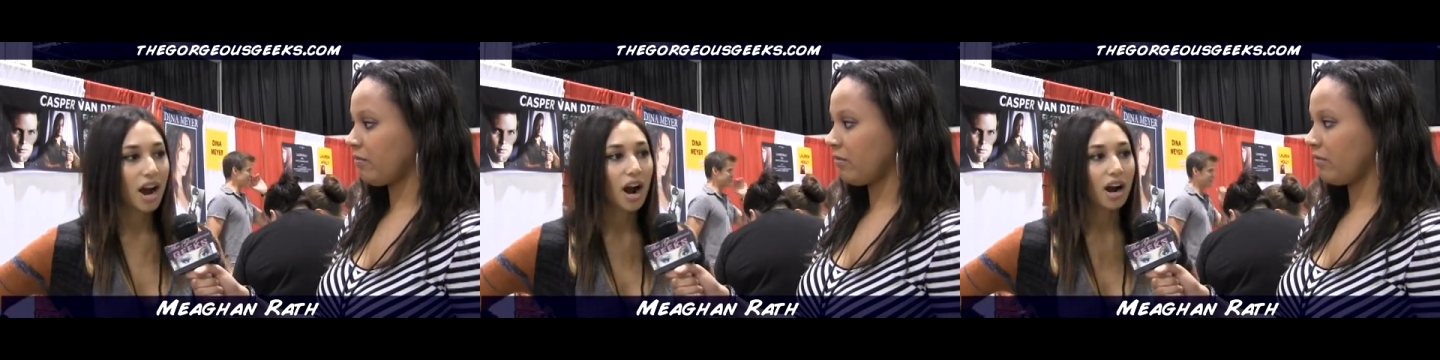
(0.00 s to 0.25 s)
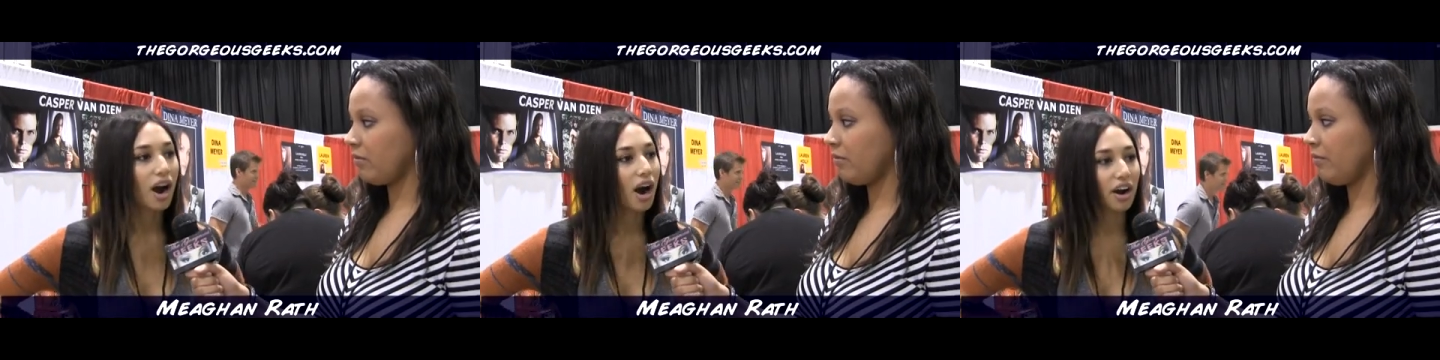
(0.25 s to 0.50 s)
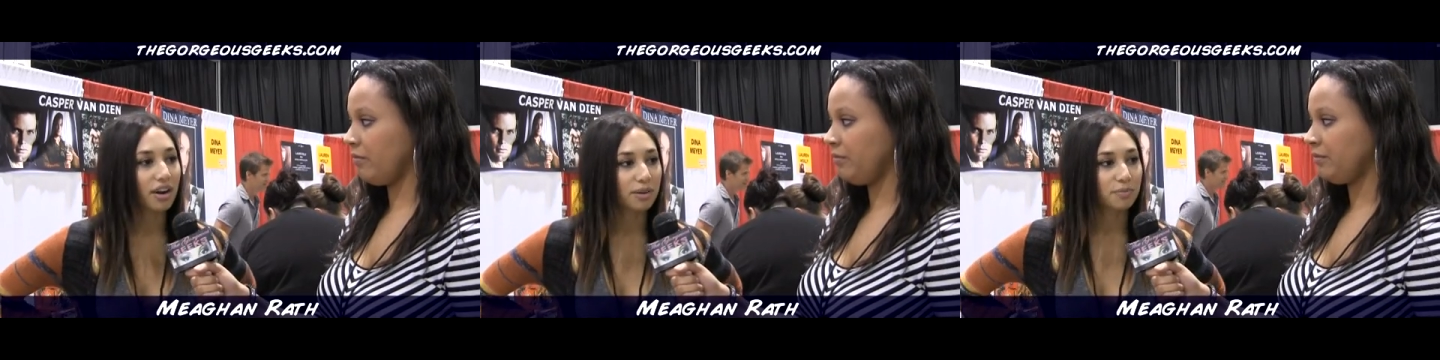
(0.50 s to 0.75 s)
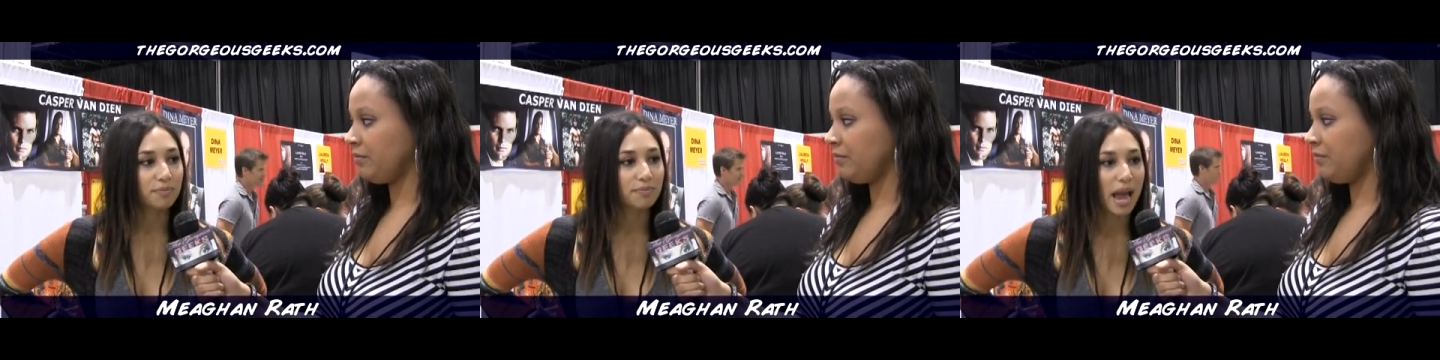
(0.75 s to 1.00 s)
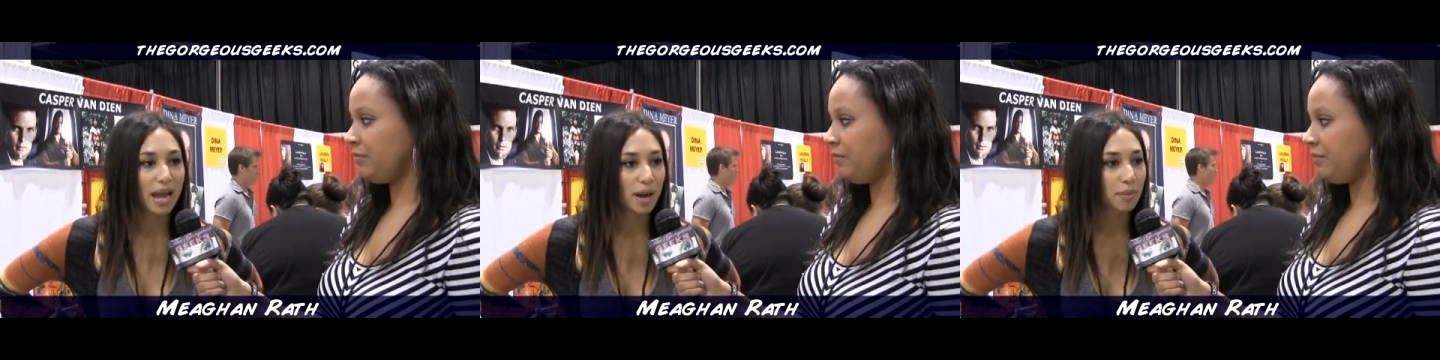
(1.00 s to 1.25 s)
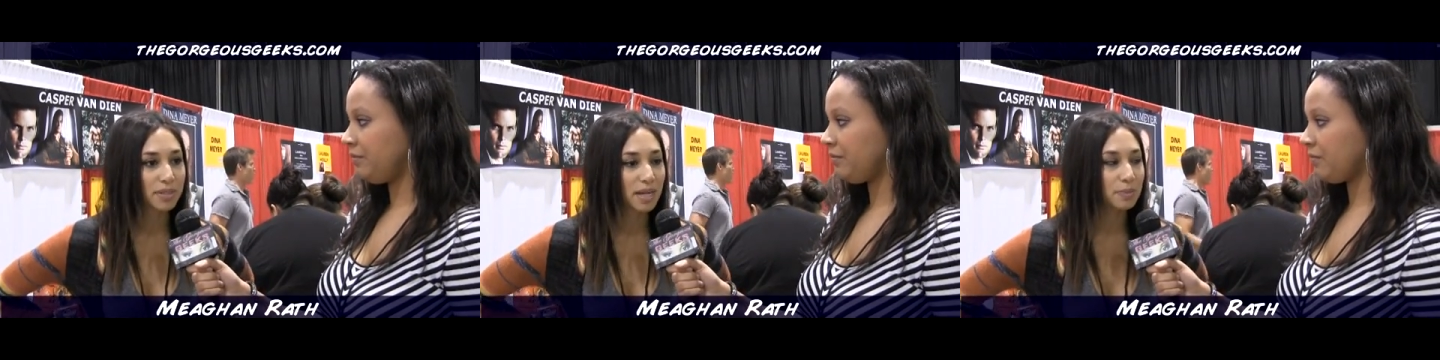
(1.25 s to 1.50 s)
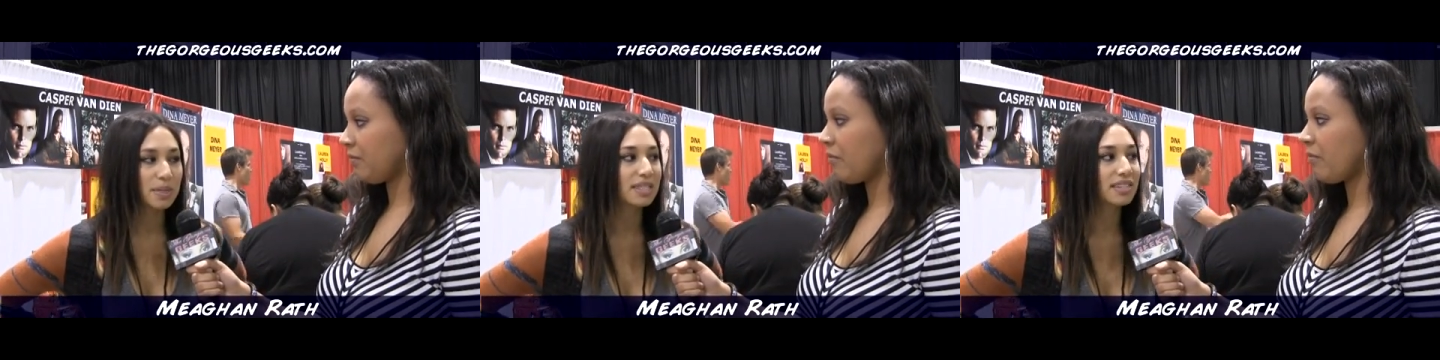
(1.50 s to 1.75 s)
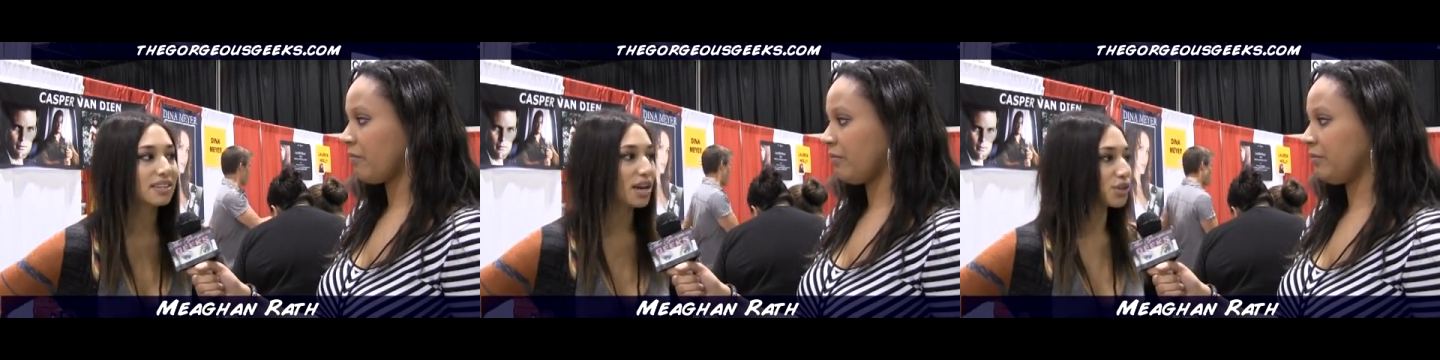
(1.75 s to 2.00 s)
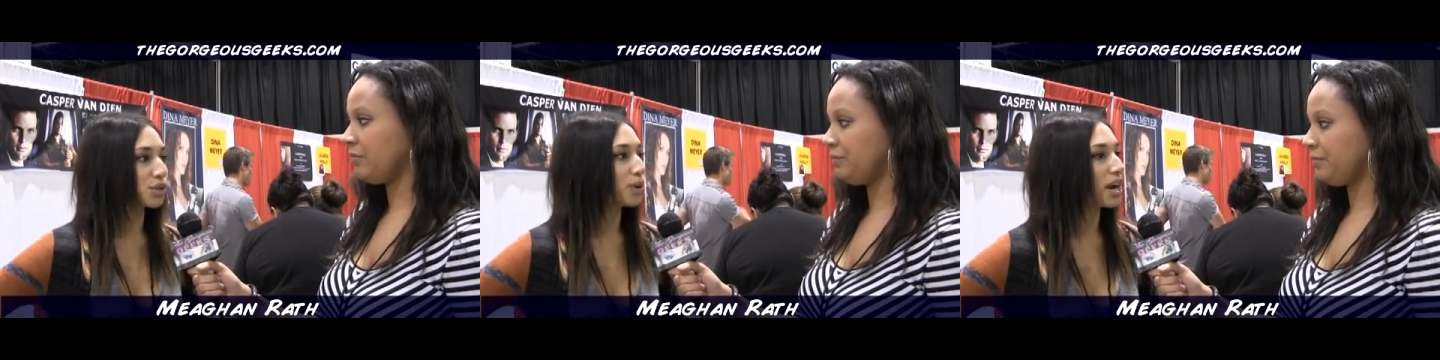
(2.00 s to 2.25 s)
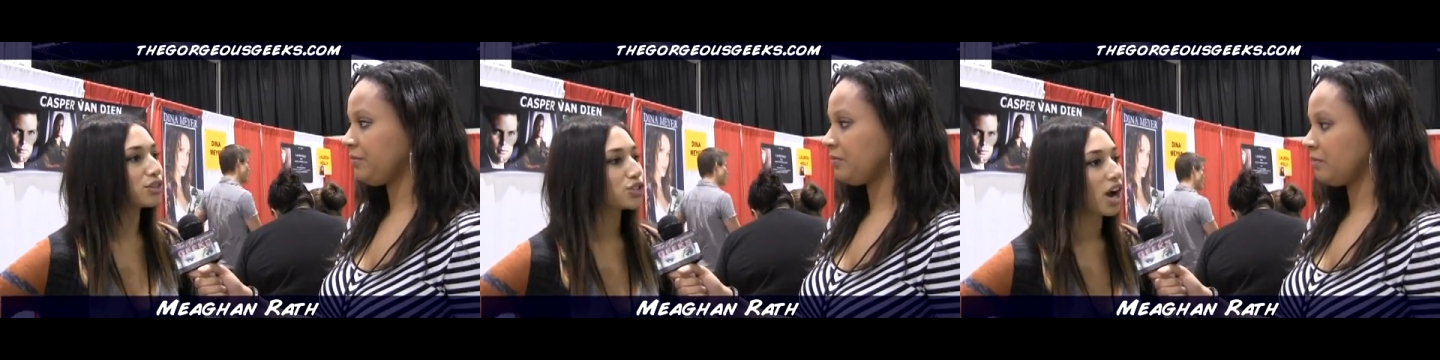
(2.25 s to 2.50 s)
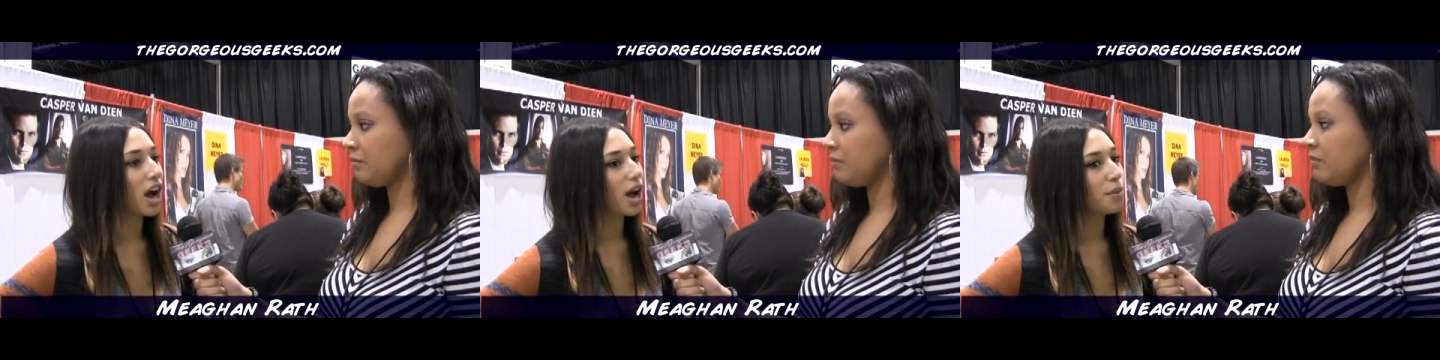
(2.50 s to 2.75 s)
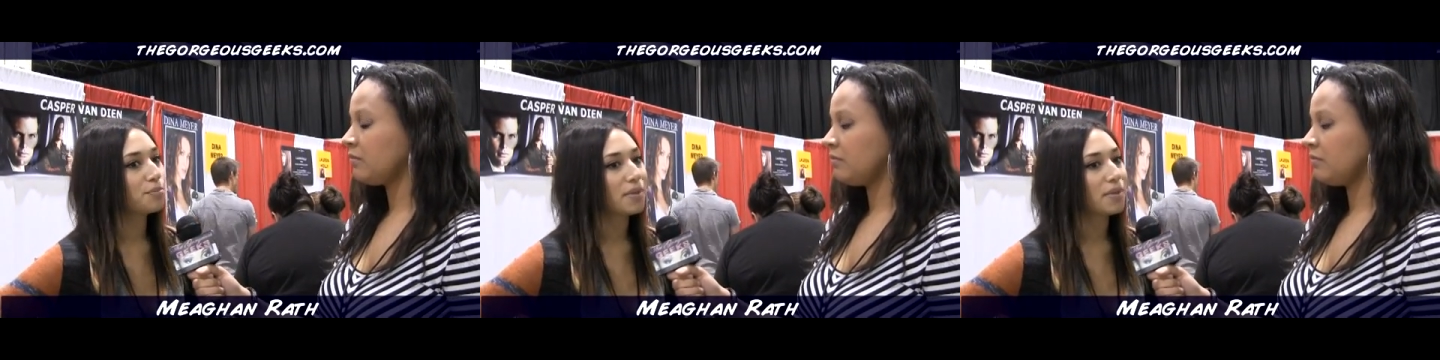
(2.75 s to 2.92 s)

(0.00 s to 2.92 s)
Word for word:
Speaker 1: our, our makeup team did such a great job